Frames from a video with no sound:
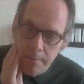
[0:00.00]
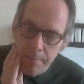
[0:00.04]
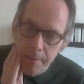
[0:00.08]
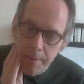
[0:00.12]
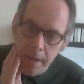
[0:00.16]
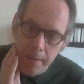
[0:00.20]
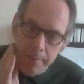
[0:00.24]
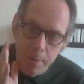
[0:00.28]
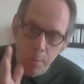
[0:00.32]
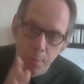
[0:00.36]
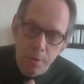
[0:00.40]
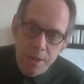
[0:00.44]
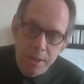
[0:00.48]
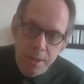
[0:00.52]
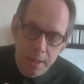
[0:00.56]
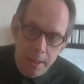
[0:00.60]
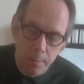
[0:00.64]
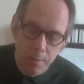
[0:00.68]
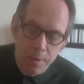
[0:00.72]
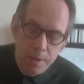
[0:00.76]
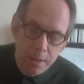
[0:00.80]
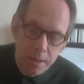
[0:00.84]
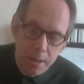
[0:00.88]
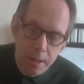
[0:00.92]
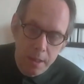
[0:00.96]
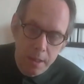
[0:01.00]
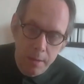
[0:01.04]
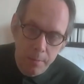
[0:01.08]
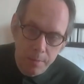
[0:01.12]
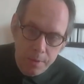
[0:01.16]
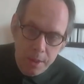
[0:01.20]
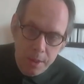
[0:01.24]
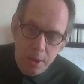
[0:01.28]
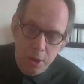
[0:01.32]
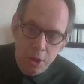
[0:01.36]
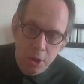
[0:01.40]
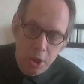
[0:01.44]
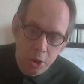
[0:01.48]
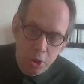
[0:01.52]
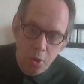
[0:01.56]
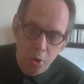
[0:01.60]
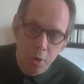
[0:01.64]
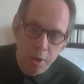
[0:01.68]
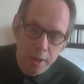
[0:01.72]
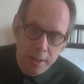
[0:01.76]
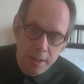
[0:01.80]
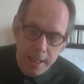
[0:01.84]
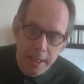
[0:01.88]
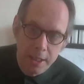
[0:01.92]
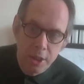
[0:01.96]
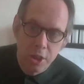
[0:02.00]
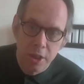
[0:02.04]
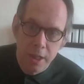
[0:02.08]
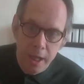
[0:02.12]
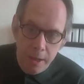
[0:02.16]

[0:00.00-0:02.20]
But I mean, it wasn't a church organisation.